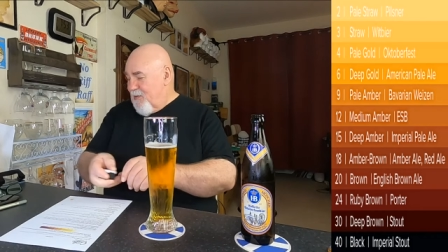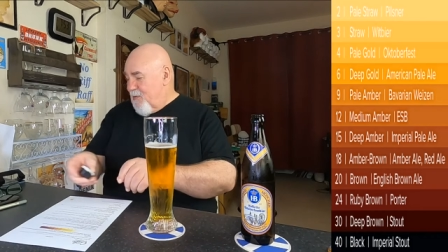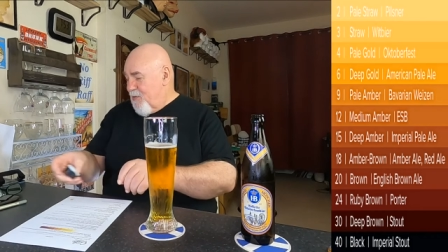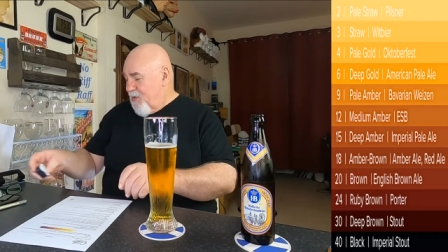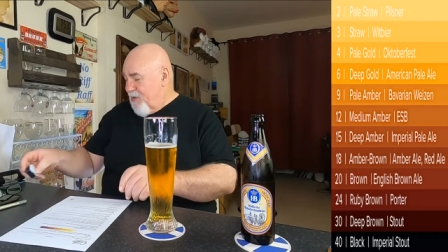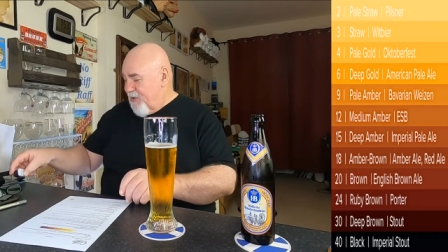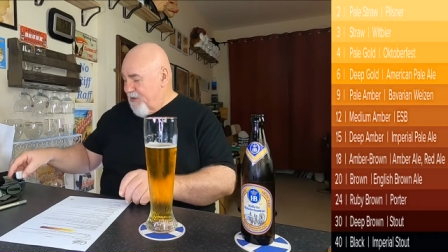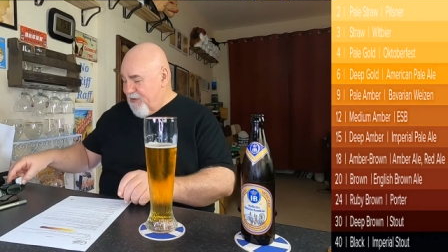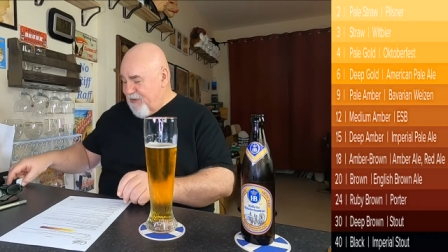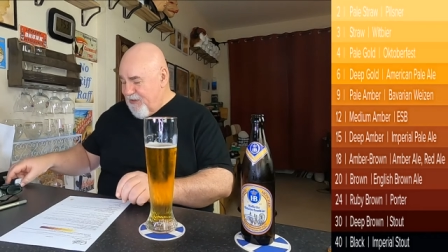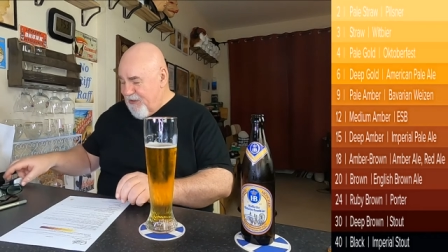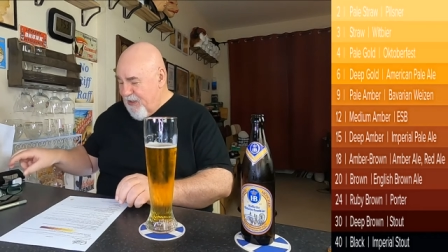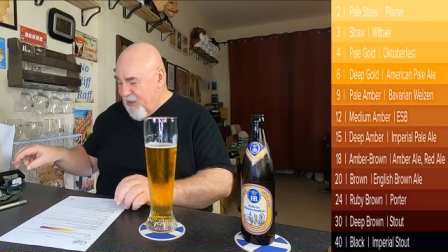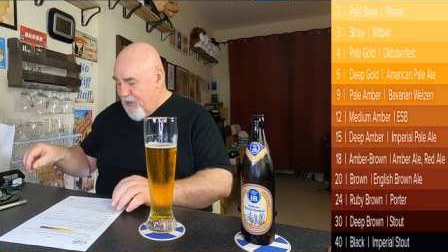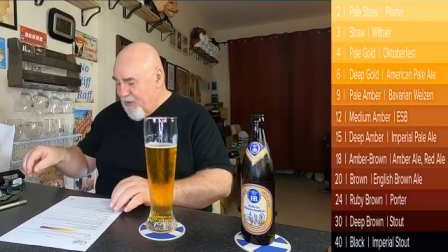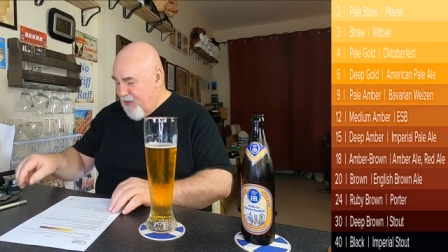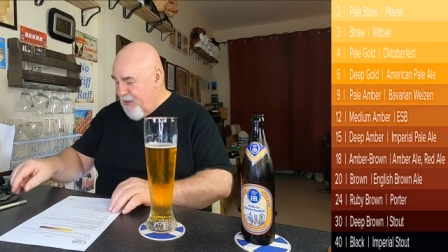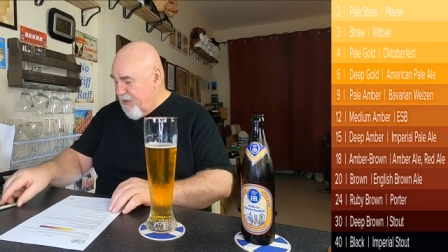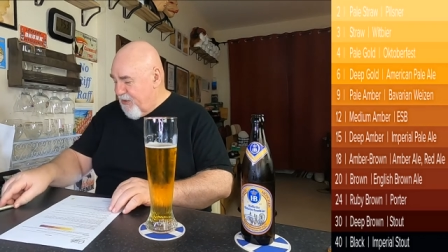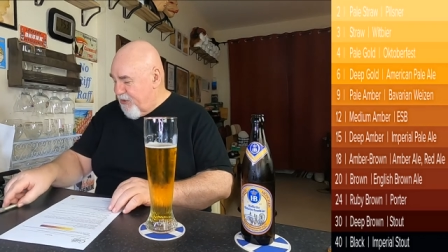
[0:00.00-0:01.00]
what does it
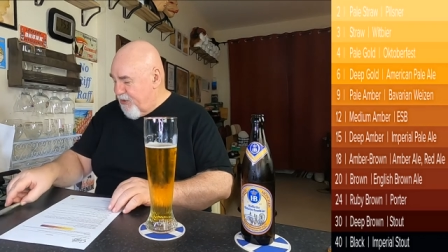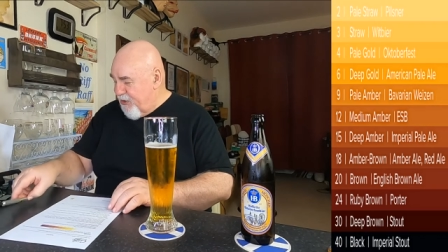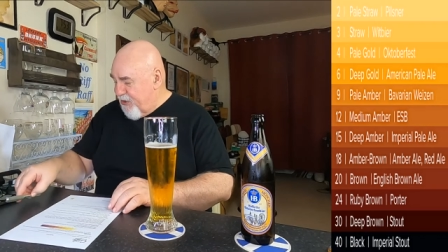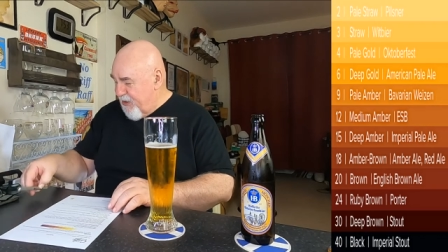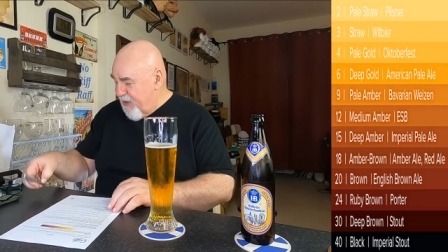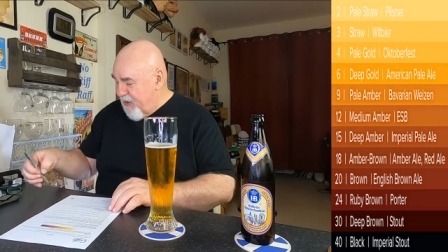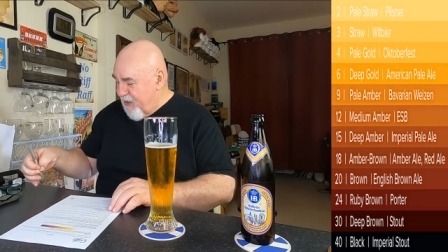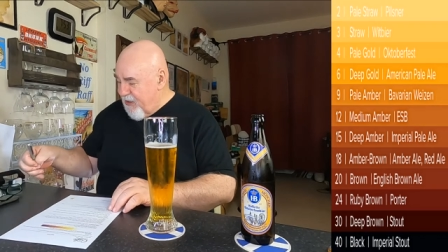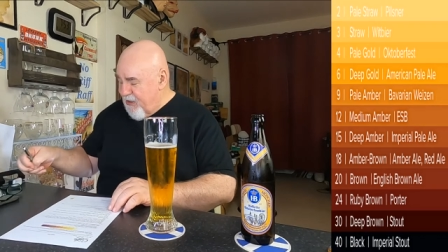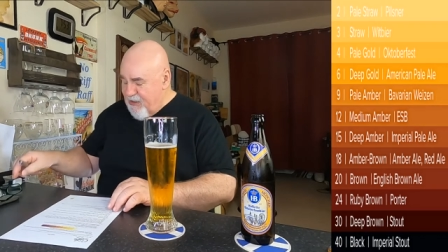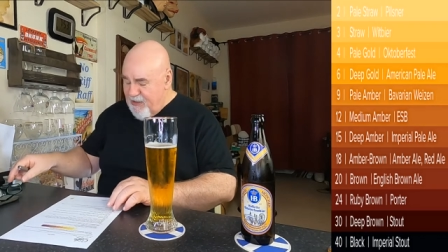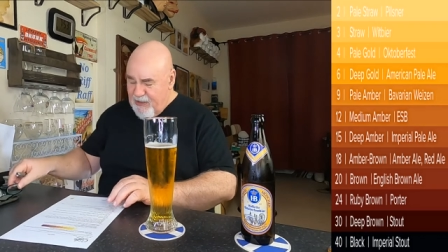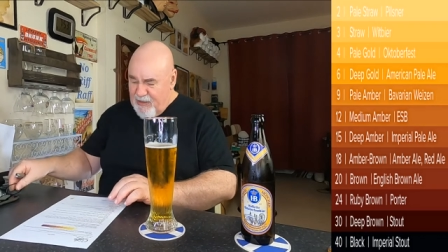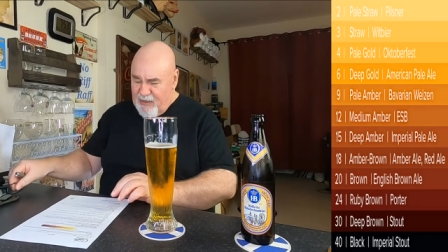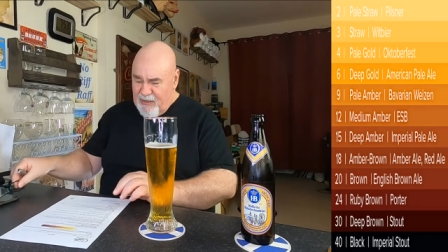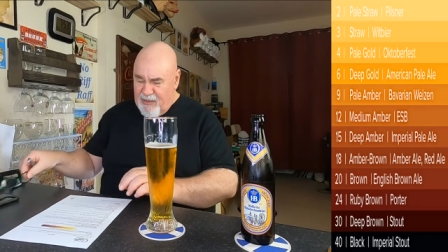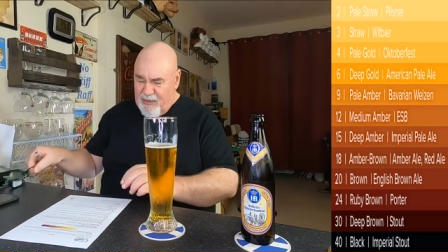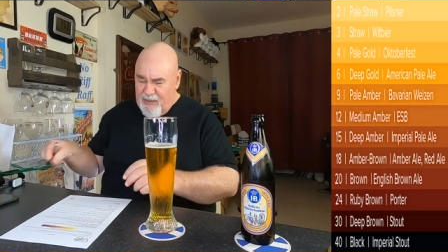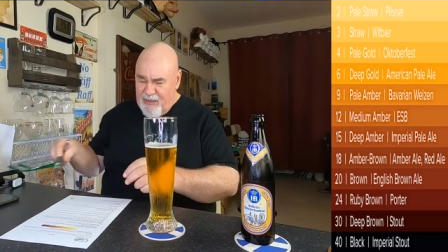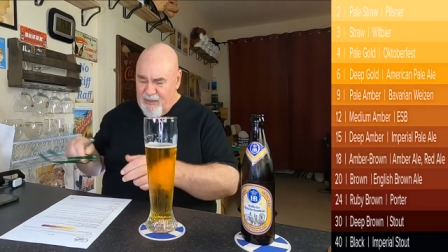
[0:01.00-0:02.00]
say on this sheet
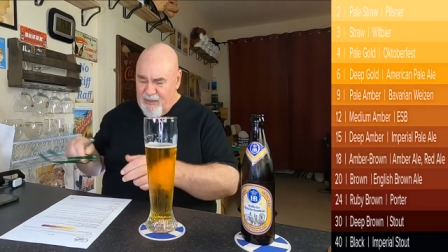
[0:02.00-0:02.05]
here